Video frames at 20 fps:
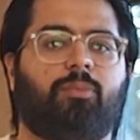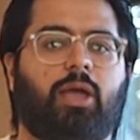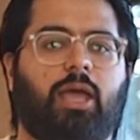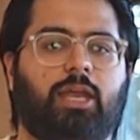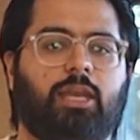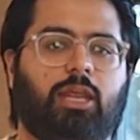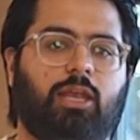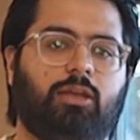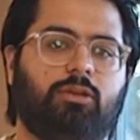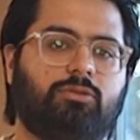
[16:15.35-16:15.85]

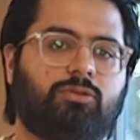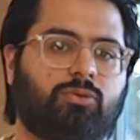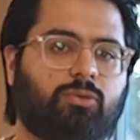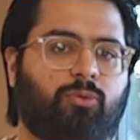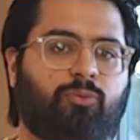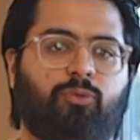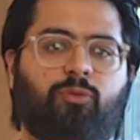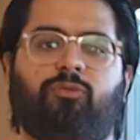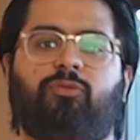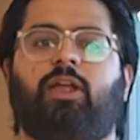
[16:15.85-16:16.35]
Any sort
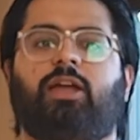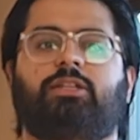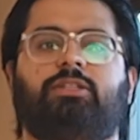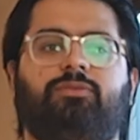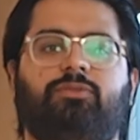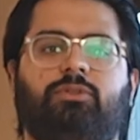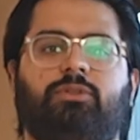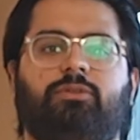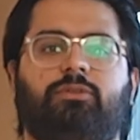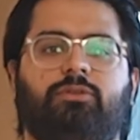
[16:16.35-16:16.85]
of reflective
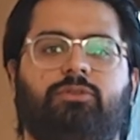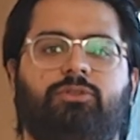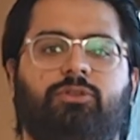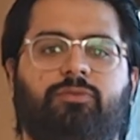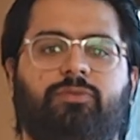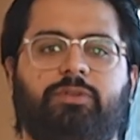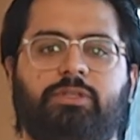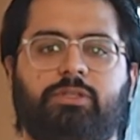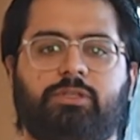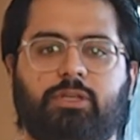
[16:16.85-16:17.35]

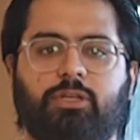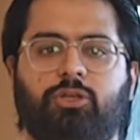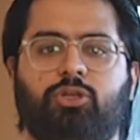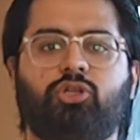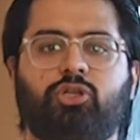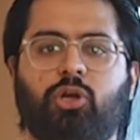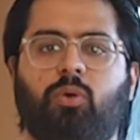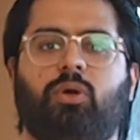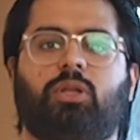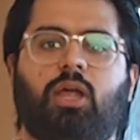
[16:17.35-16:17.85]
surface is going to
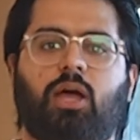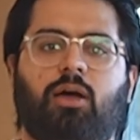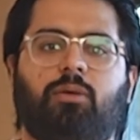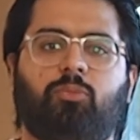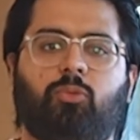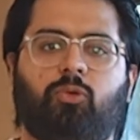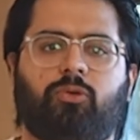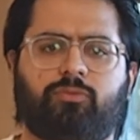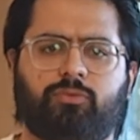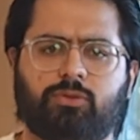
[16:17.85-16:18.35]
show a lot
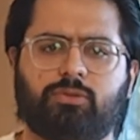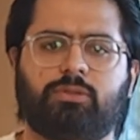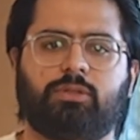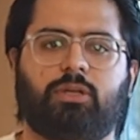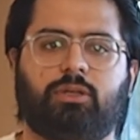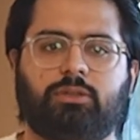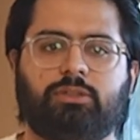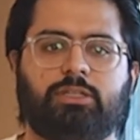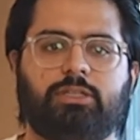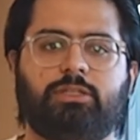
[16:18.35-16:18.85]
more of those
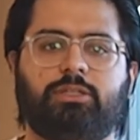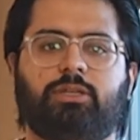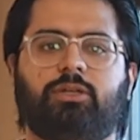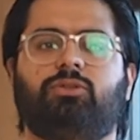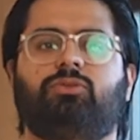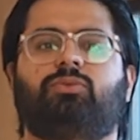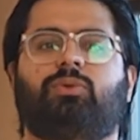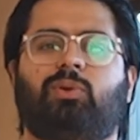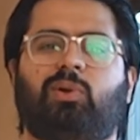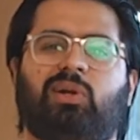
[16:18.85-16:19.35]
little
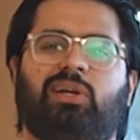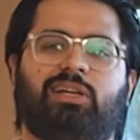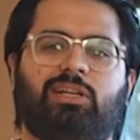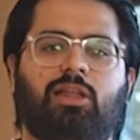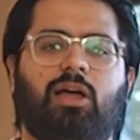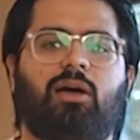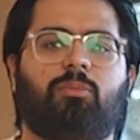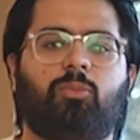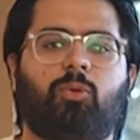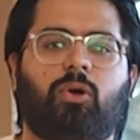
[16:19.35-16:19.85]
details, requiring a
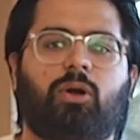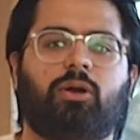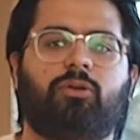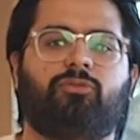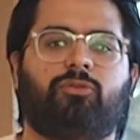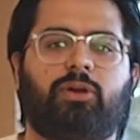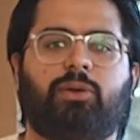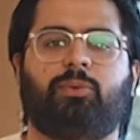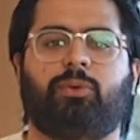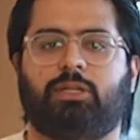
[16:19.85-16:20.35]
lot more
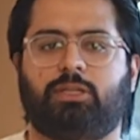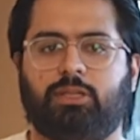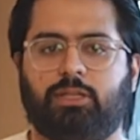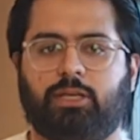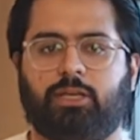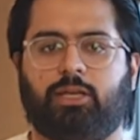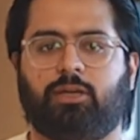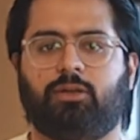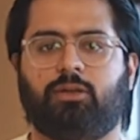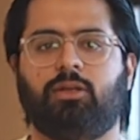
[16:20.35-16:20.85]
frequent
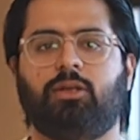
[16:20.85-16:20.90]
cleaning.